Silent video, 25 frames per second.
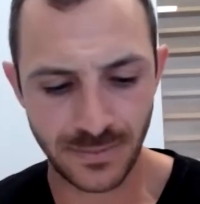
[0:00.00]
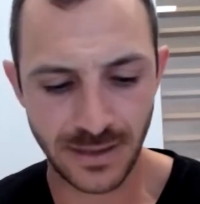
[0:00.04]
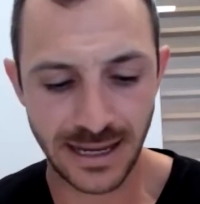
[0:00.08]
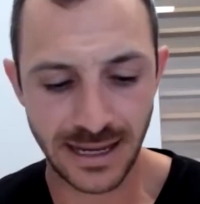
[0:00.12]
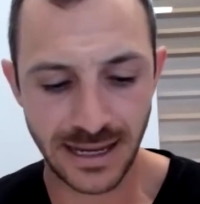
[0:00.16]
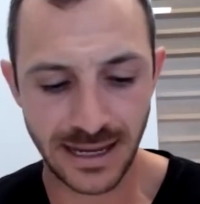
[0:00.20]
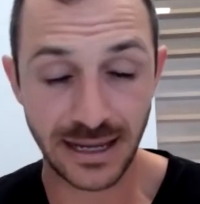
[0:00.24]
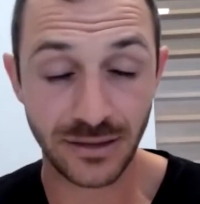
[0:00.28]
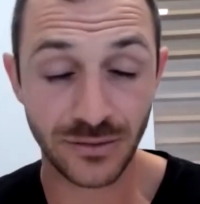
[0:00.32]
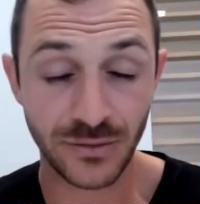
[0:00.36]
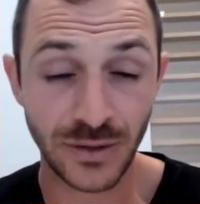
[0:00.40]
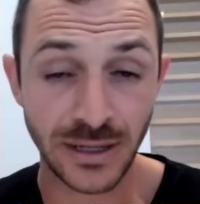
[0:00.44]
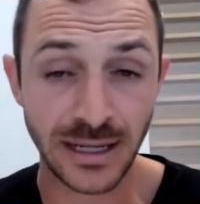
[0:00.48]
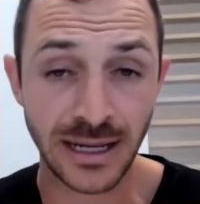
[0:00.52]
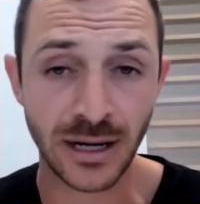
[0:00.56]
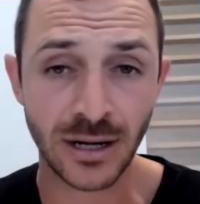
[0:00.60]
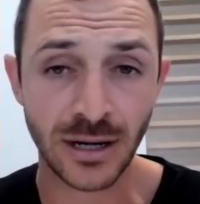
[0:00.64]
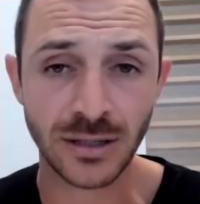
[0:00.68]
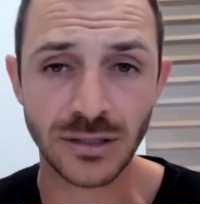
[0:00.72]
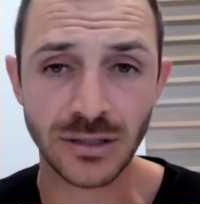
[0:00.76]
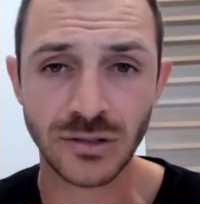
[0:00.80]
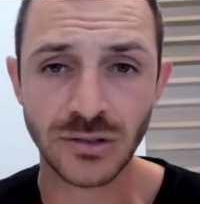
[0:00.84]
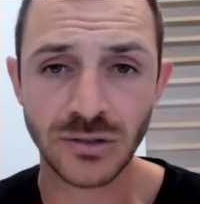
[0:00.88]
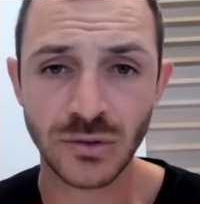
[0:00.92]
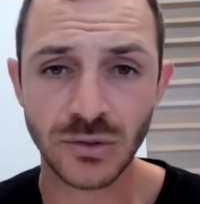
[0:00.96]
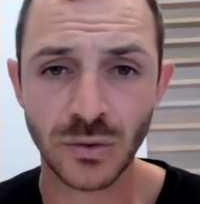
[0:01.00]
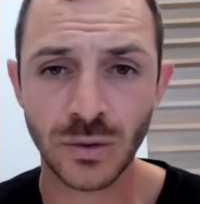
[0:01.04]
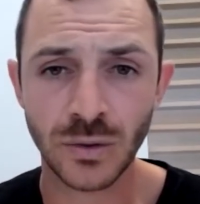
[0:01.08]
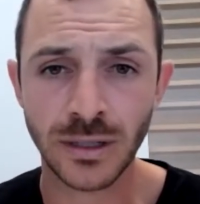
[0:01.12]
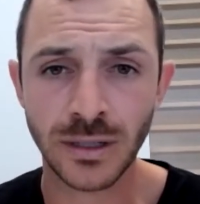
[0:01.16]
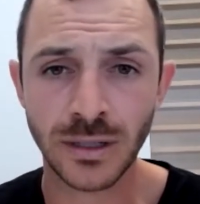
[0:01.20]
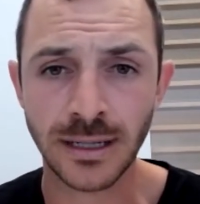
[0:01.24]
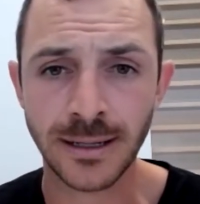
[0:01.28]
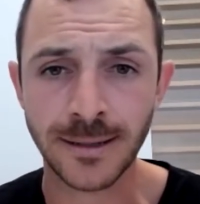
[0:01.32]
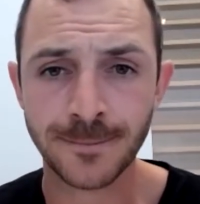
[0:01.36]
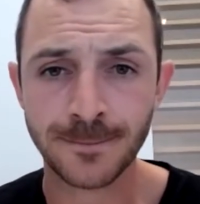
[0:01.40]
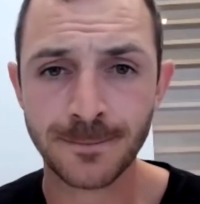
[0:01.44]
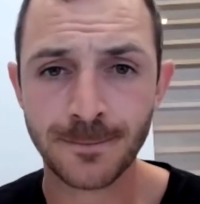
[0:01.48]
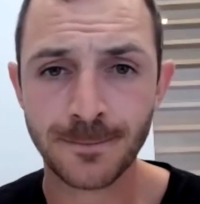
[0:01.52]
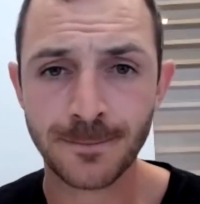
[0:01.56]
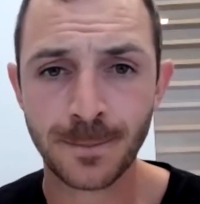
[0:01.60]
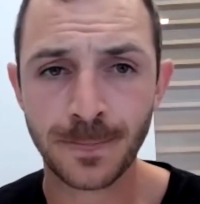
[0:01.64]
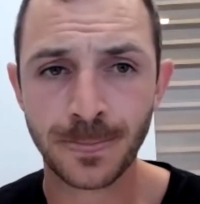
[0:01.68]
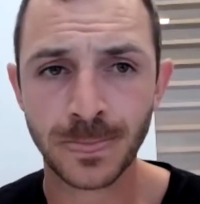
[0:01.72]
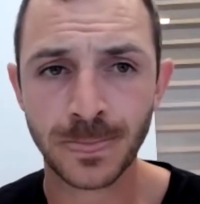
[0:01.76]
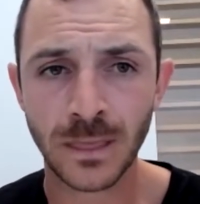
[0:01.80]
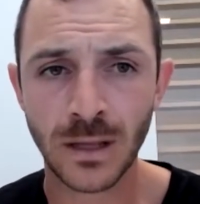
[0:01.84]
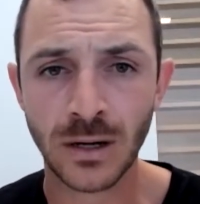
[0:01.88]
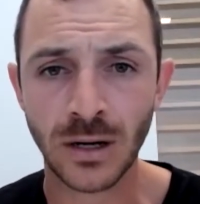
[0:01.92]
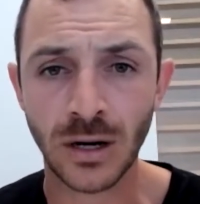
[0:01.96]
It's funny, I heard a story
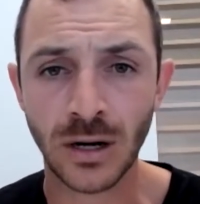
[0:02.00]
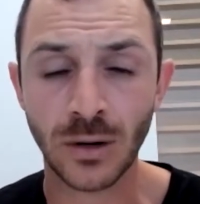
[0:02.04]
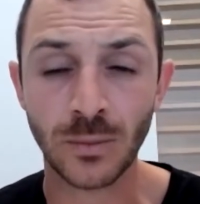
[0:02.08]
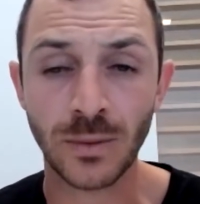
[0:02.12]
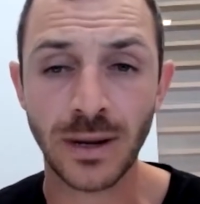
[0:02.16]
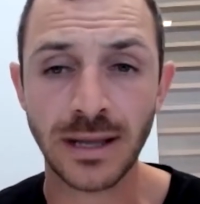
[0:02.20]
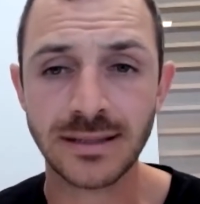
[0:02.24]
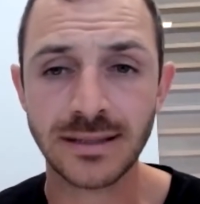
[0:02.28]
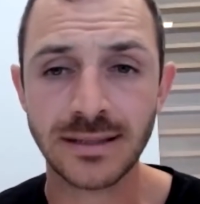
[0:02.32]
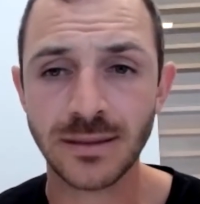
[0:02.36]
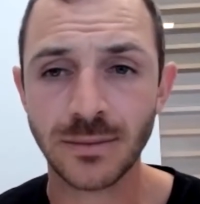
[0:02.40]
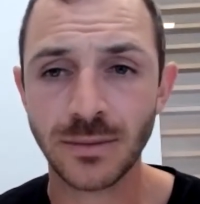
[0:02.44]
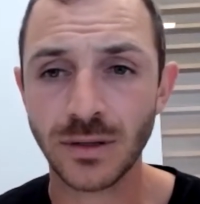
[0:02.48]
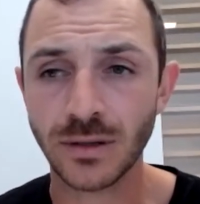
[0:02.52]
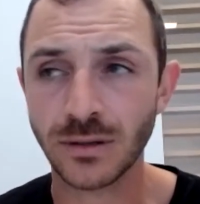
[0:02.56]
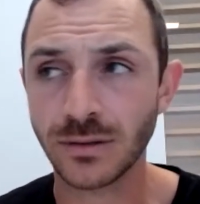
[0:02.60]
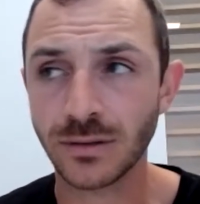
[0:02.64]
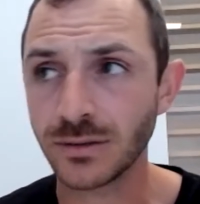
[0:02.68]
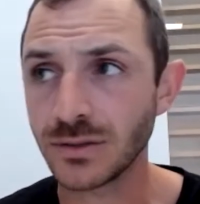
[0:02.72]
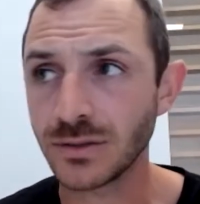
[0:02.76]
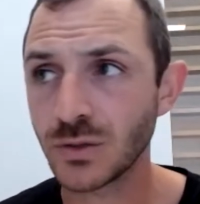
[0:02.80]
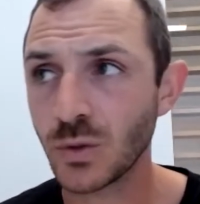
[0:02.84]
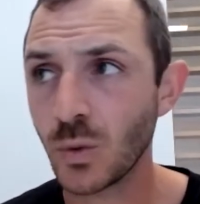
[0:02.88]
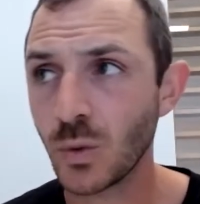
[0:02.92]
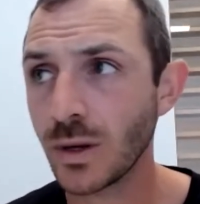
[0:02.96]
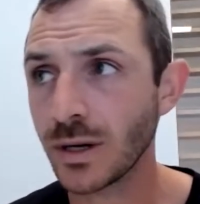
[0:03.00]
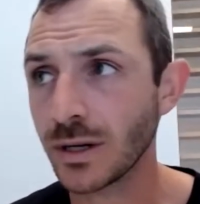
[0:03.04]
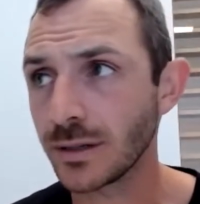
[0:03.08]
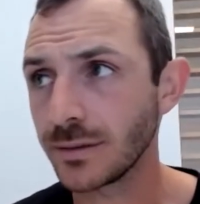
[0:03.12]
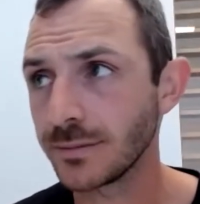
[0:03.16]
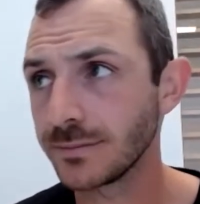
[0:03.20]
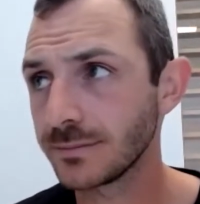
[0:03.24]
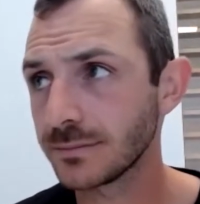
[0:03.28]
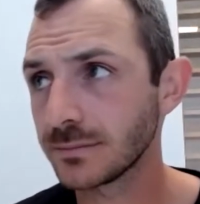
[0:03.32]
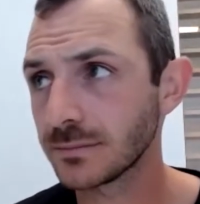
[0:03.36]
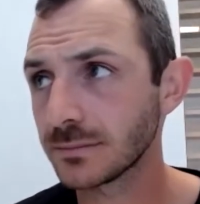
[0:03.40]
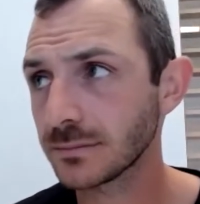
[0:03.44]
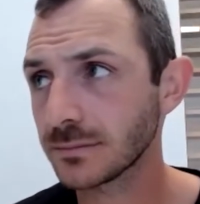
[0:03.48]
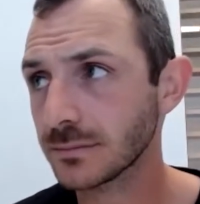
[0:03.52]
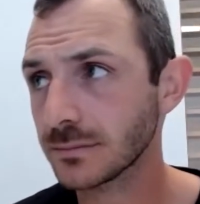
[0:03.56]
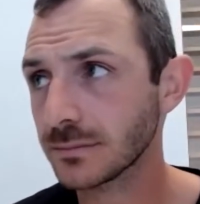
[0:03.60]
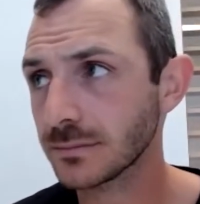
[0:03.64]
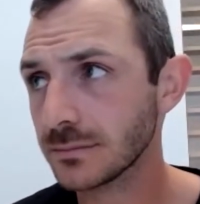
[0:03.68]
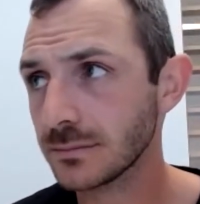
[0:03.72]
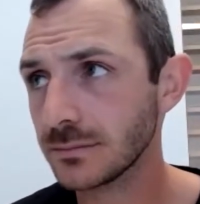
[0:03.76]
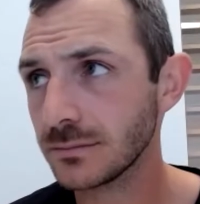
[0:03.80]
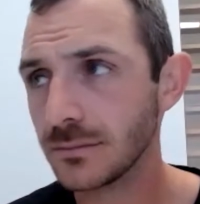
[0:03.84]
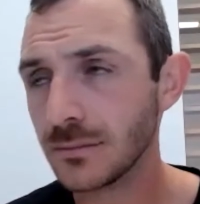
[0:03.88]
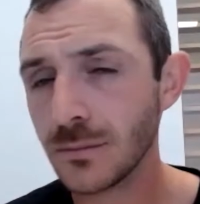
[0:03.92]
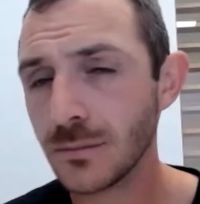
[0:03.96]
or read something on Twitter
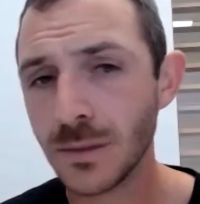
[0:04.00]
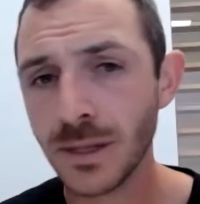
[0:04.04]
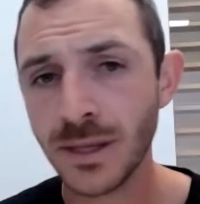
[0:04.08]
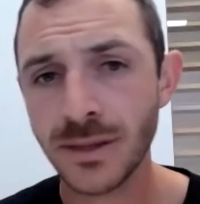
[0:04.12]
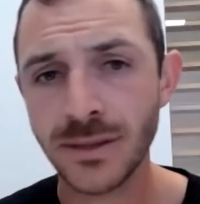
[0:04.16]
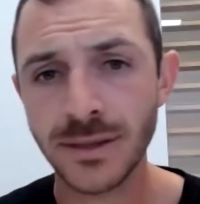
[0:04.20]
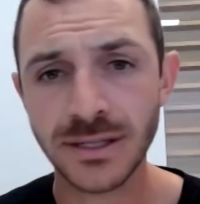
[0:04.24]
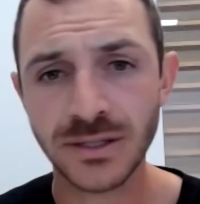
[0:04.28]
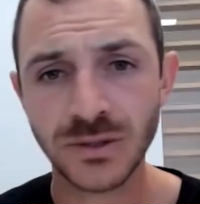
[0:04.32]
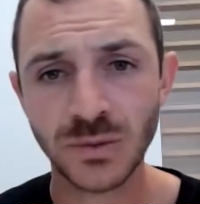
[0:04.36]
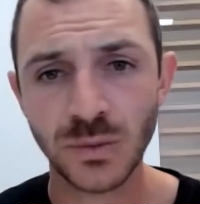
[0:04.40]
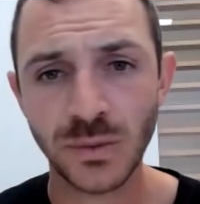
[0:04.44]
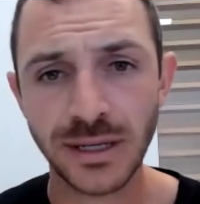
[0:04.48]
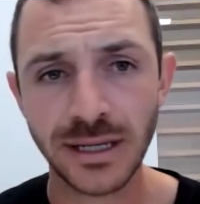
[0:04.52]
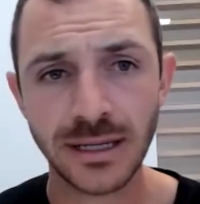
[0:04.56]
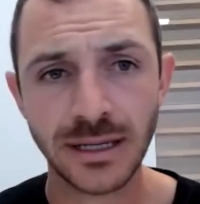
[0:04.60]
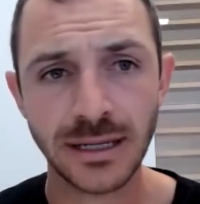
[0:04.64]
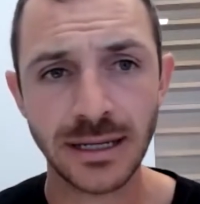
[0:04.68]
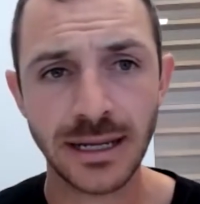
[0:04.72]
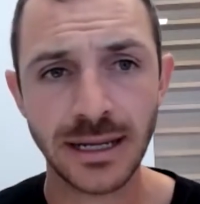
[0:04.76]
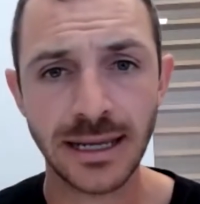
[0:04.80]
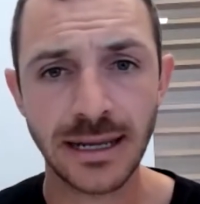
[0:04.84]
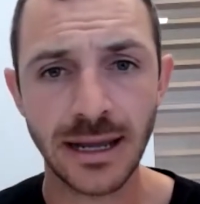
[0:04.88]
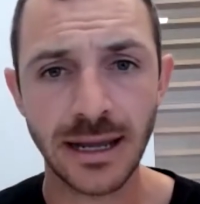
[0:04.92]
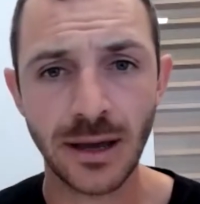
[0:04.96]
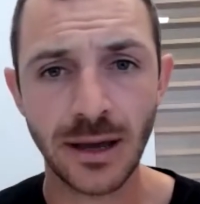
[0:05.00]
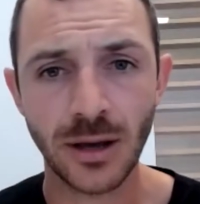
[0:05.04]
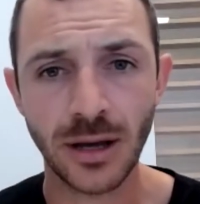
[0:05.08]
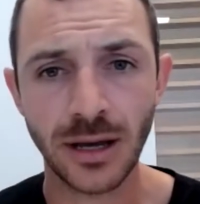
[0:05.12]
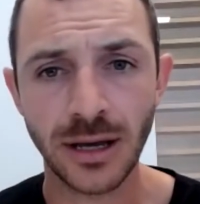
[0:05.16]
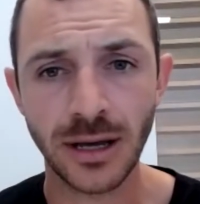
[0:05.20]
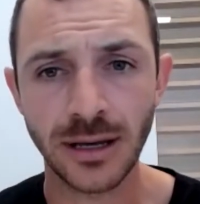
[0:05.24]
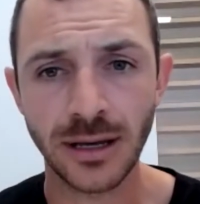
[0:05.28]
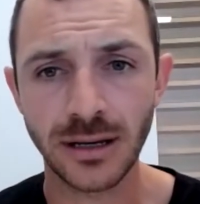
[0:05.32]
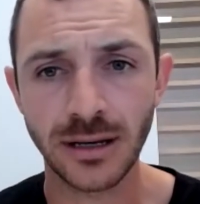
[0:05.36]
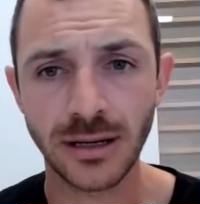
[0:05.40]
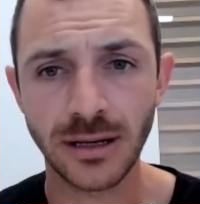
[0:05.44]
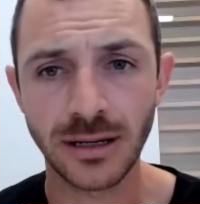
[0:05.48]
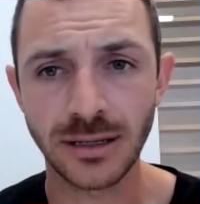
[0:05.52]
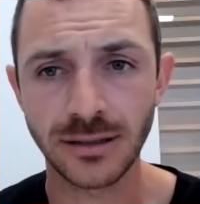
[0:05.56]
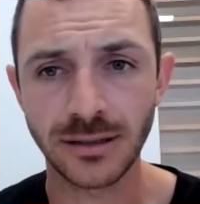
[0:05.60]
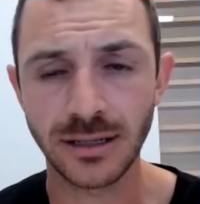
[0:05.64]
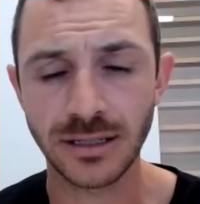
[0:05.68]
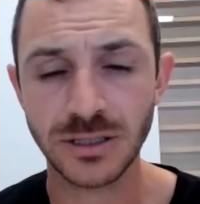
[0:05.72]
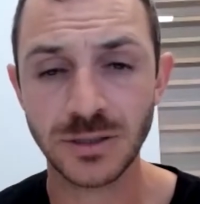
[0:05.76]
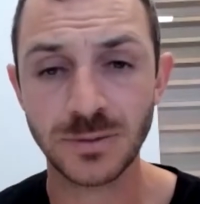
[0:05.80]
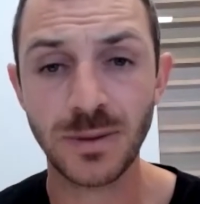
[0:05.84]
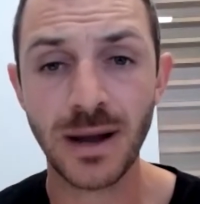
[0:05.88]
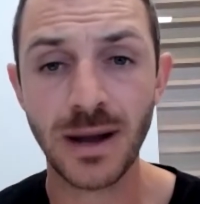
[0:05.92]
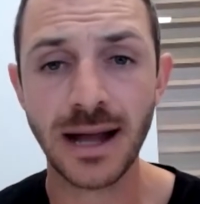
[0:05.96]
this week, a
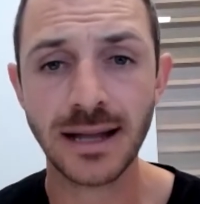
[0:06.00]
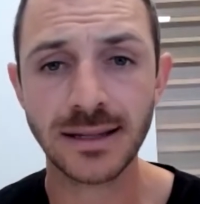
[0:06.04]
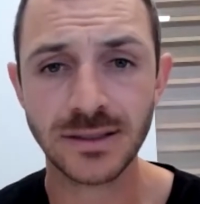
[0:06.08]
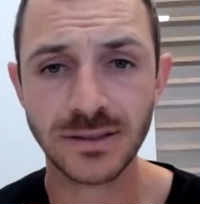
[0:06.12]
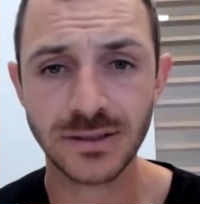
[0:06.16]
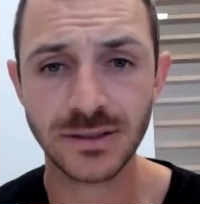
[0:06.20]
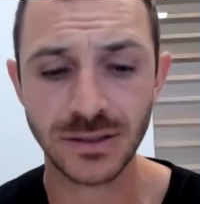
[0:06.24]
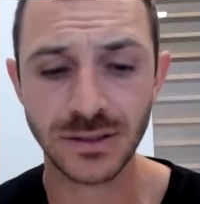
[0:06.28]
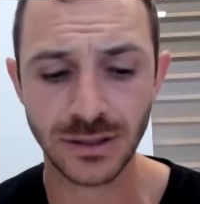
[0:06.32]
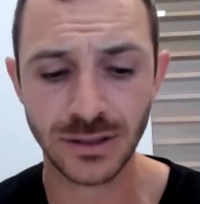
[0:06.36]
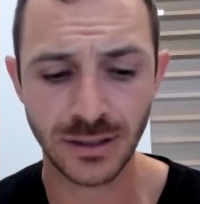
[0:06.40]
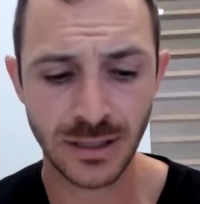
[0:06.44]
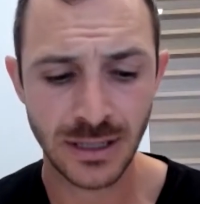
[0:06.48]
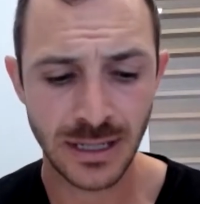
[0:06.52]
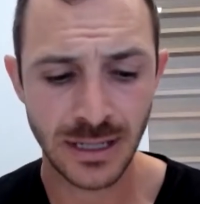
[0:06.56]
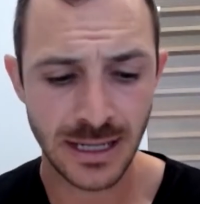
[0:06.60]
sponsor